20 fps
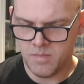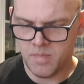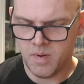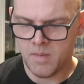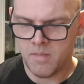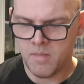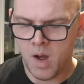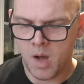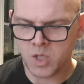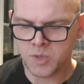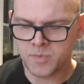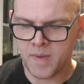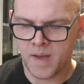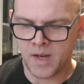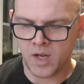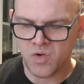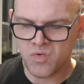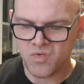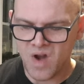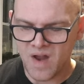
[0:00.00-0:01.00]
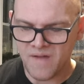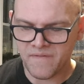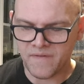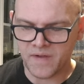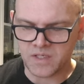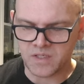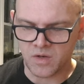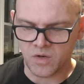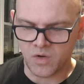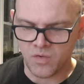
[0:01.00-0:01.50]
but miles better. The
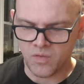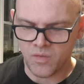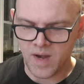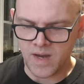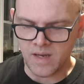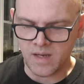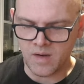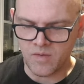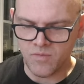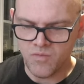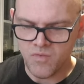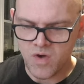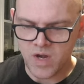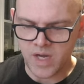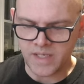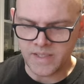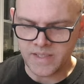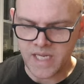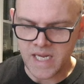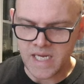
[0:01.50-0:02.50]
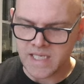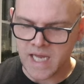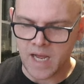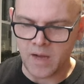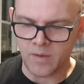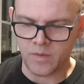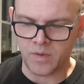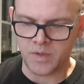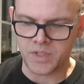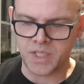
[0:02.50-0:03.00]
graphics are great and really
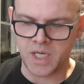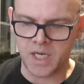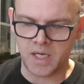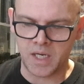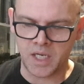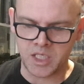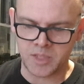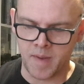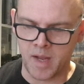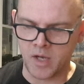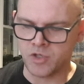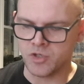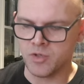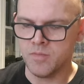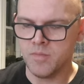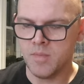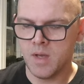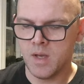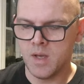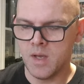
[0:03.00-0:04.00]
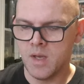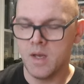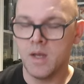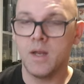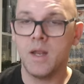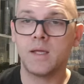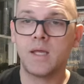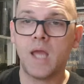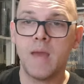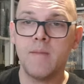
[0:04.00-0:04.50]
detailed on the Sinclair Spectrum.
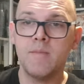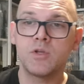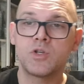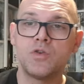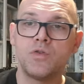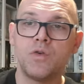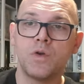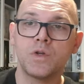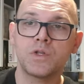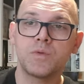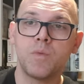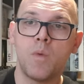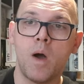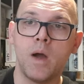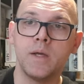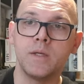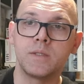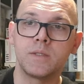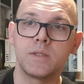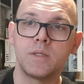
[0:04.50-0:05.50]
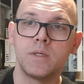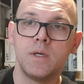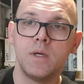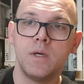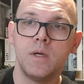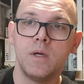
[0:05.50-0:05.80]
And that game is Crosswise.